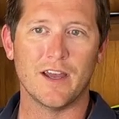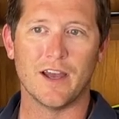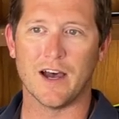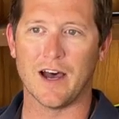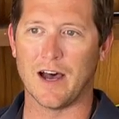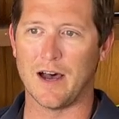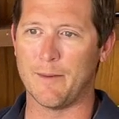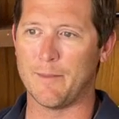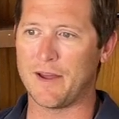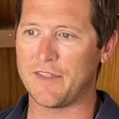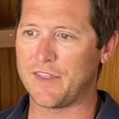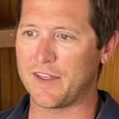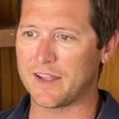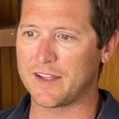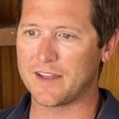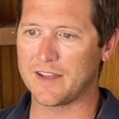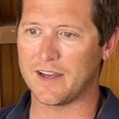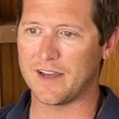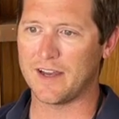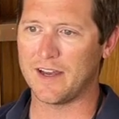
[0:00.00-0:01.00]
I
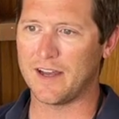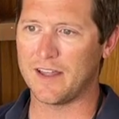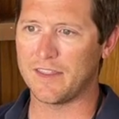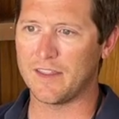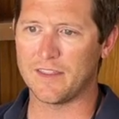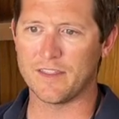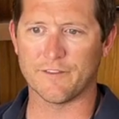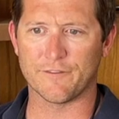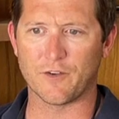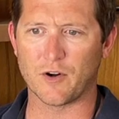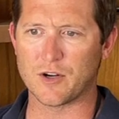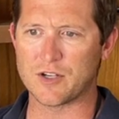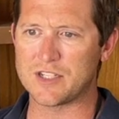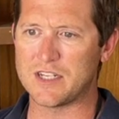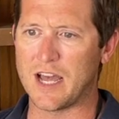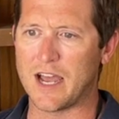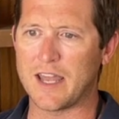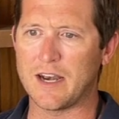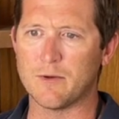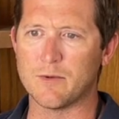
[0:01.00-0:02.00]
think the first
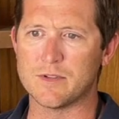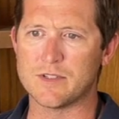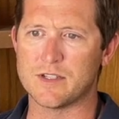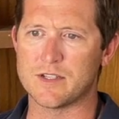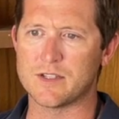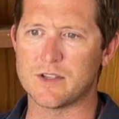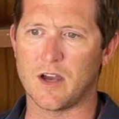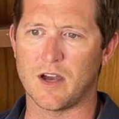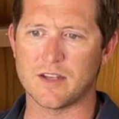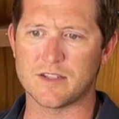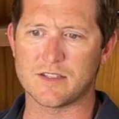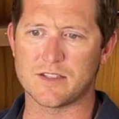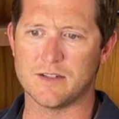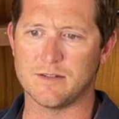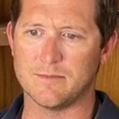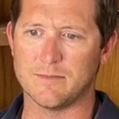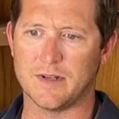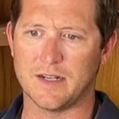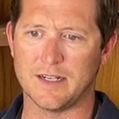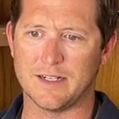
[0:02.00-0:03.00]
night it was this
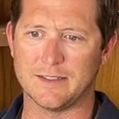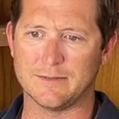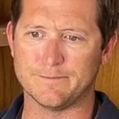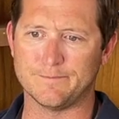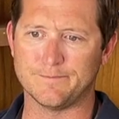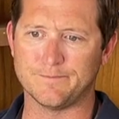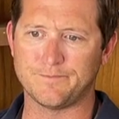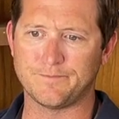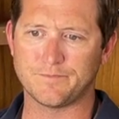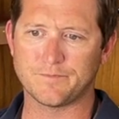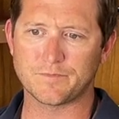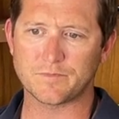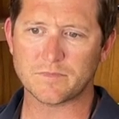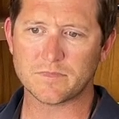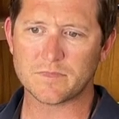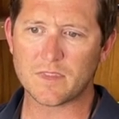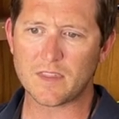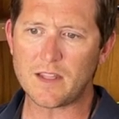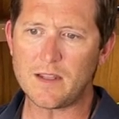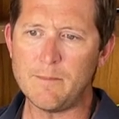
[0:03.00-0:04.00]
awesome
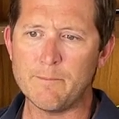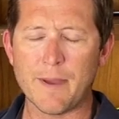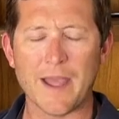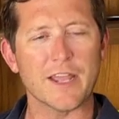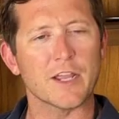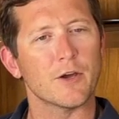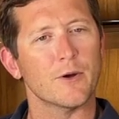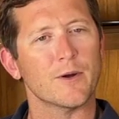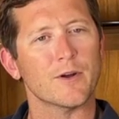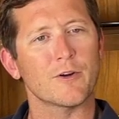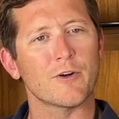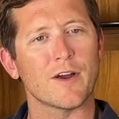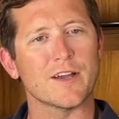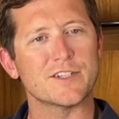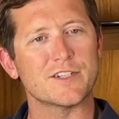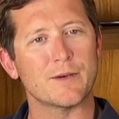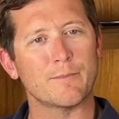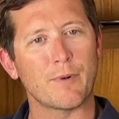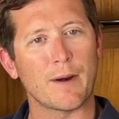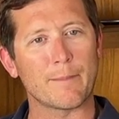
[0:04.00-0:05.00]
panko
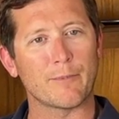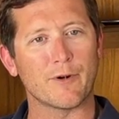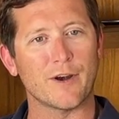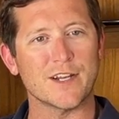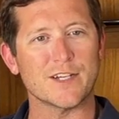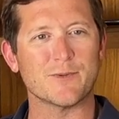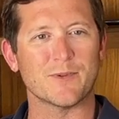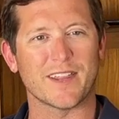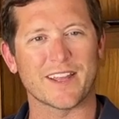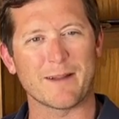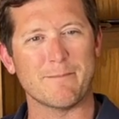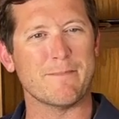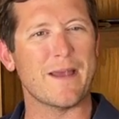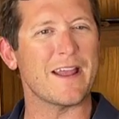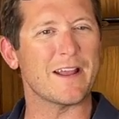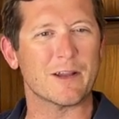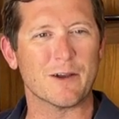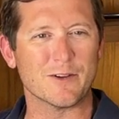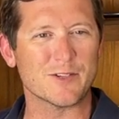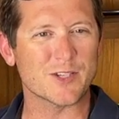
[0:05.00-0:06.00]
encrusted preparation with like a
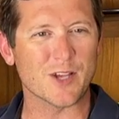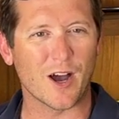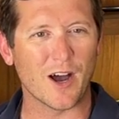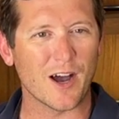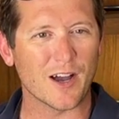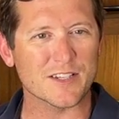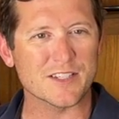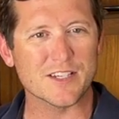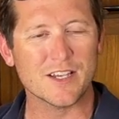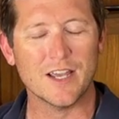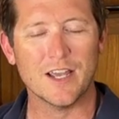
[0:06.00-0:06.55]
mango sauce.